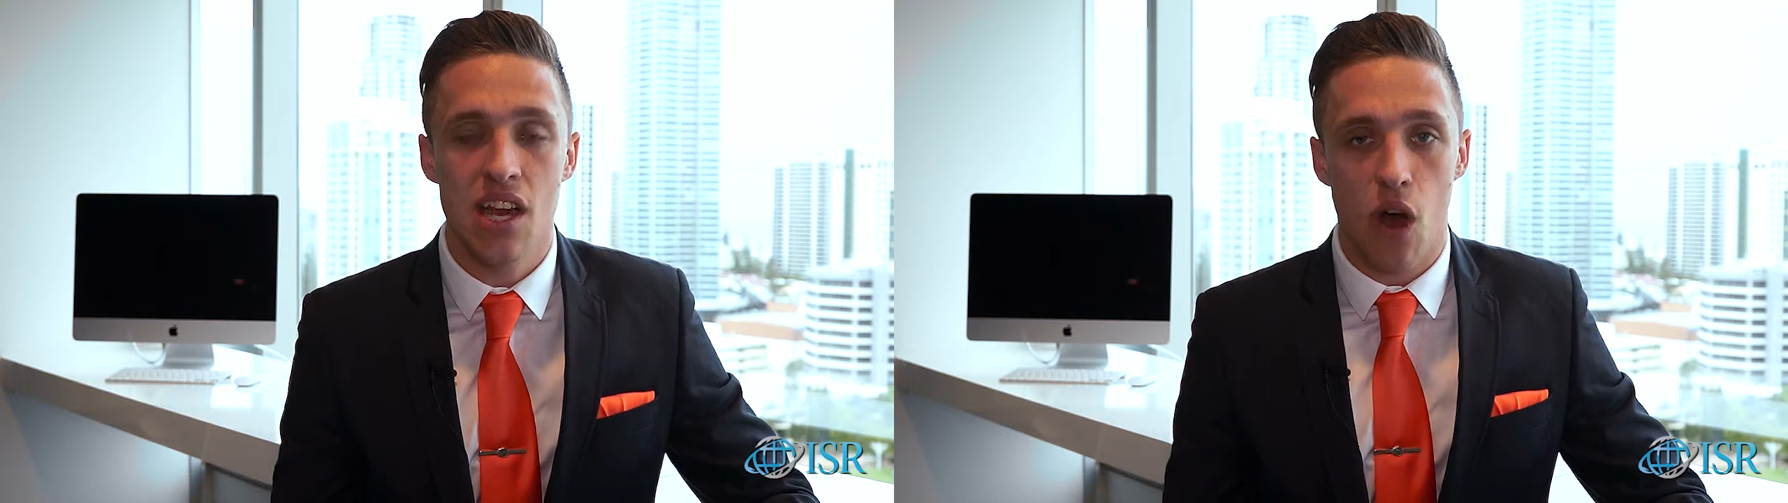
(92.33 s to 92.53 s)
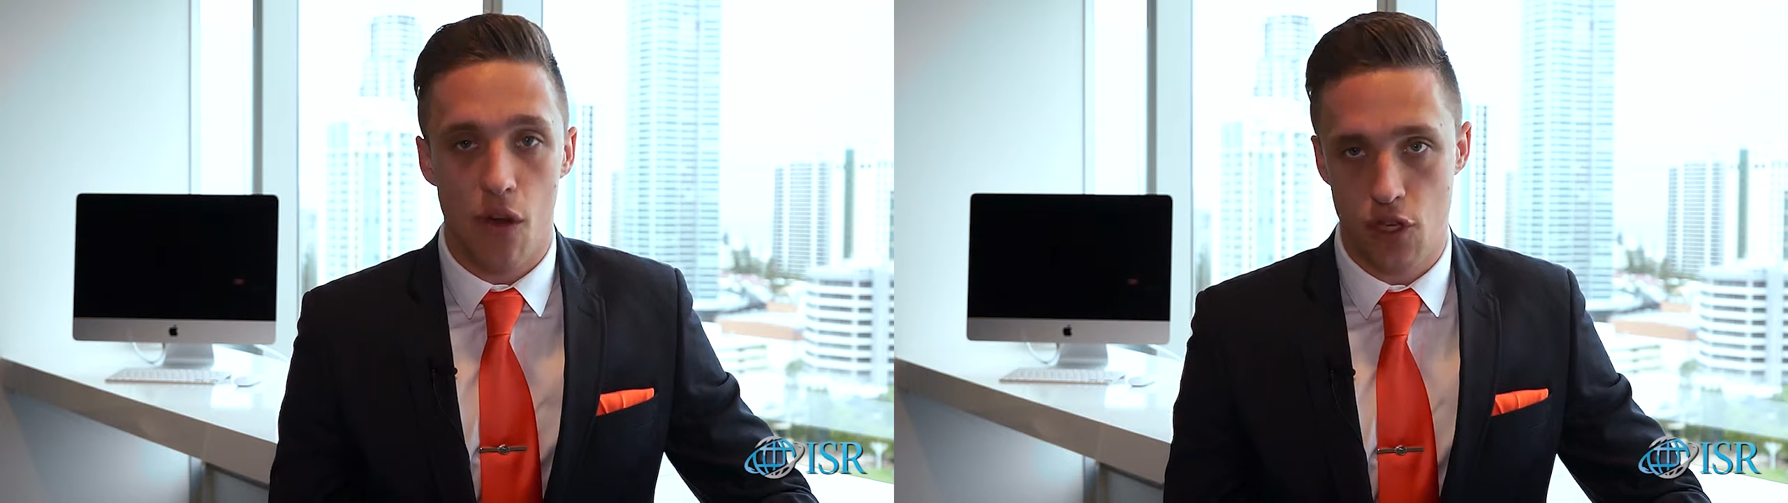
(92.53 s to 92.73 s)

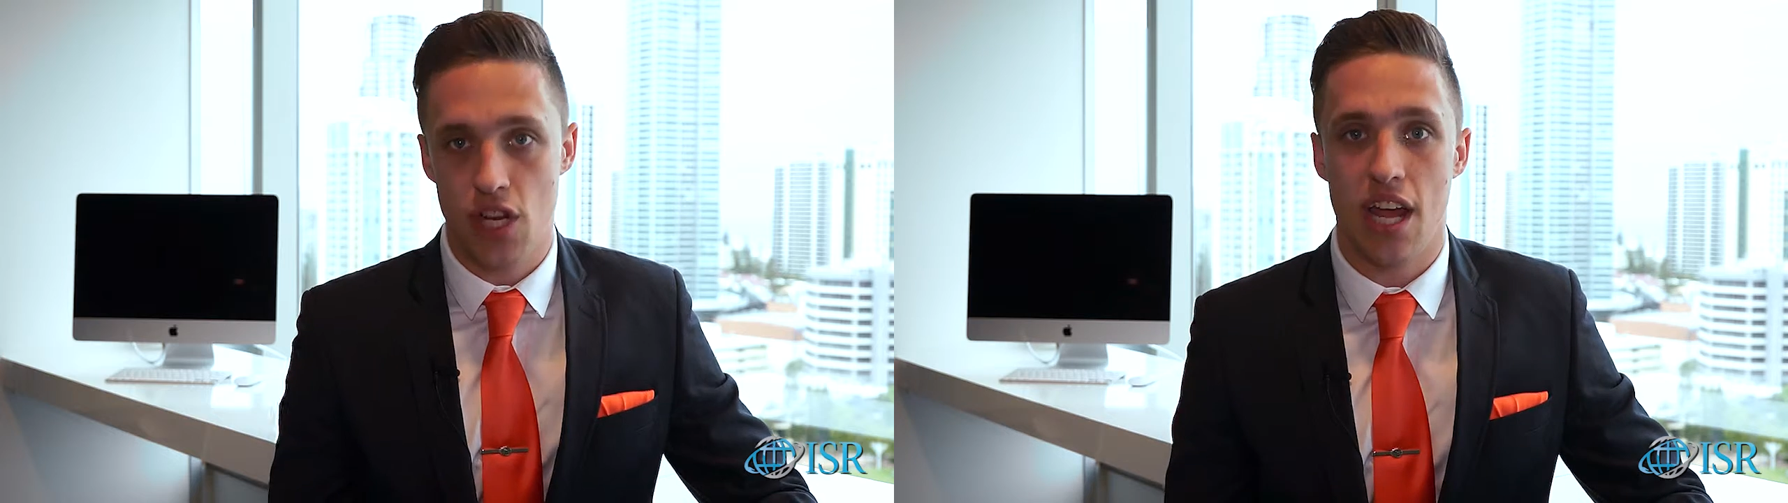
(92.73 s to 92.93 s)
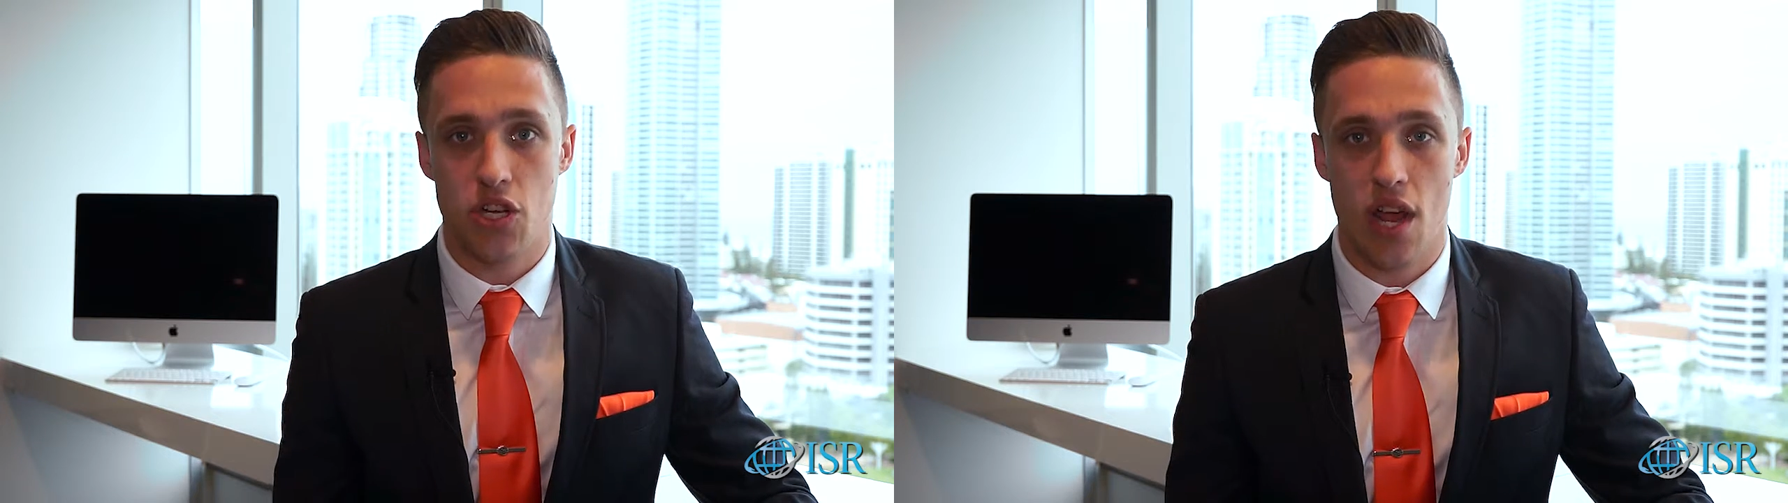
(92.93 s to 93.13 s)
of
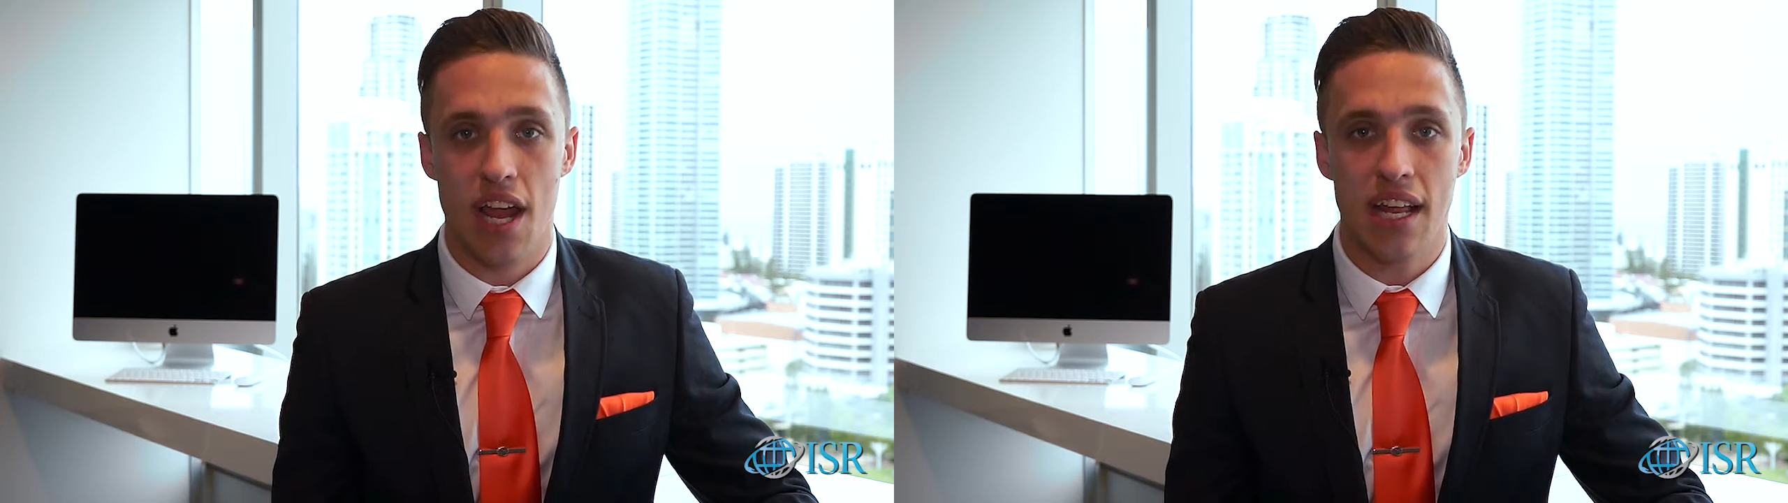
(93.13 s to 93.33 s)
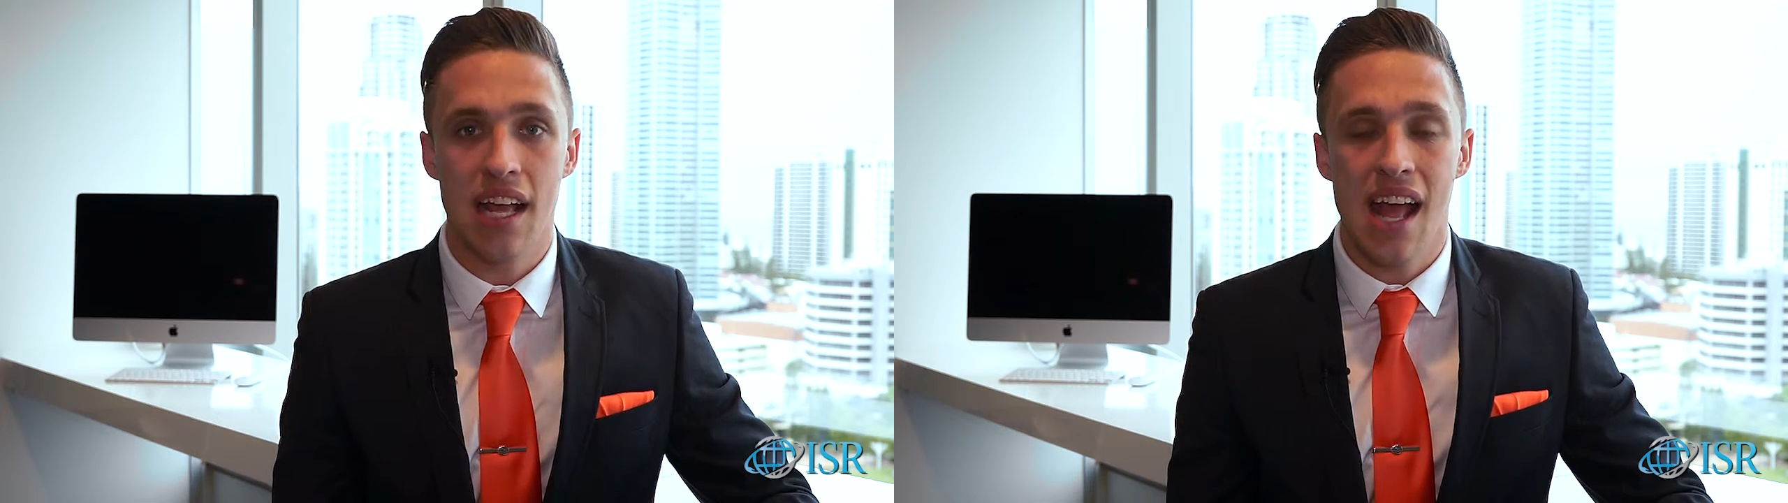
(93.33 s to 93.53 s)
share
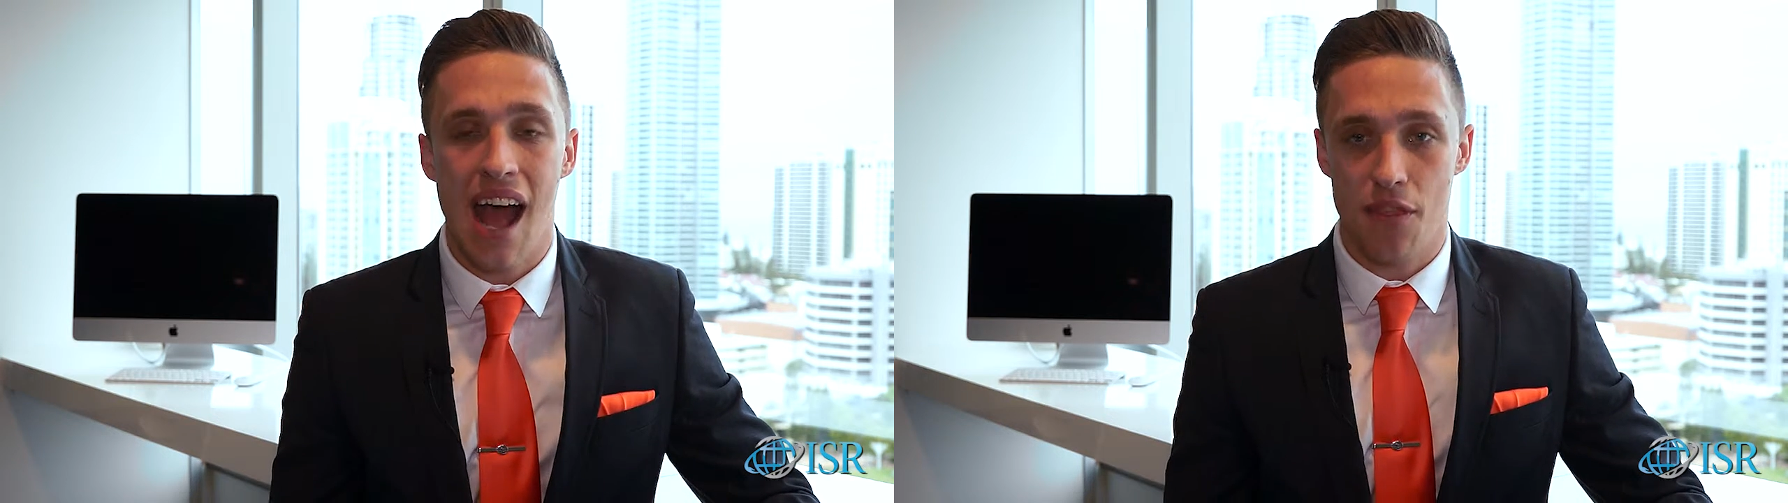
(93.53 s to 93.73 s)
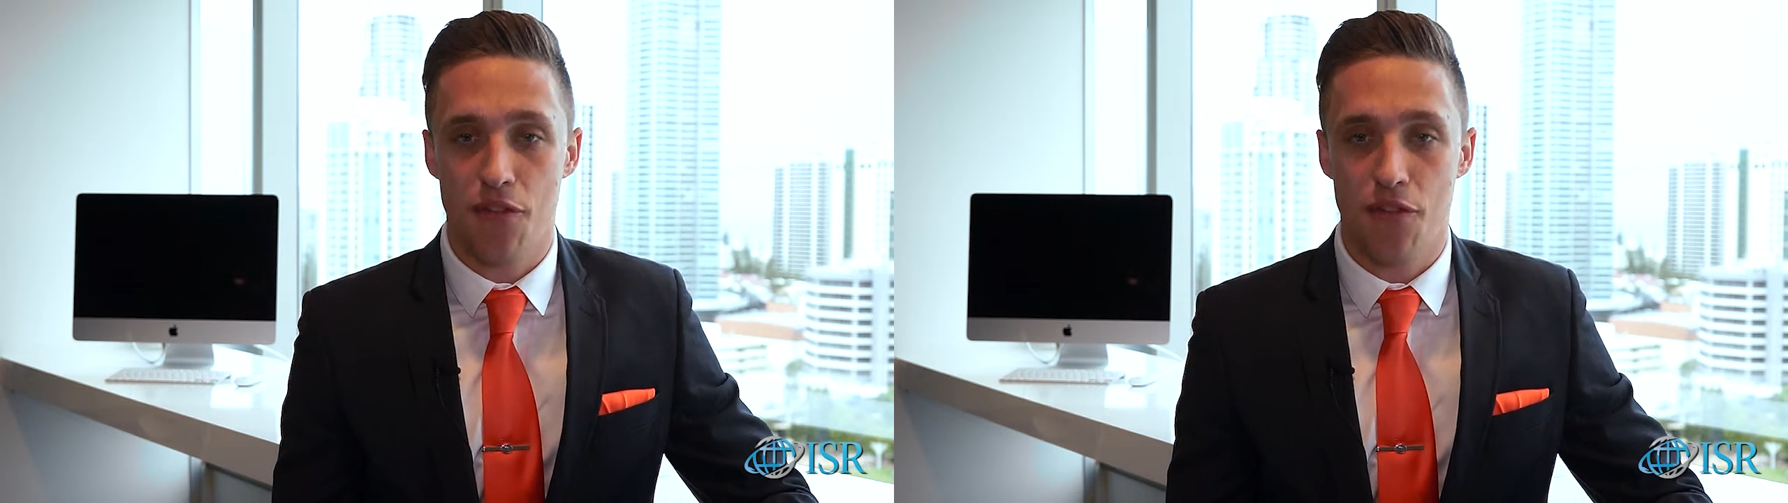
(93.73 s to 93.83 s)
trading and the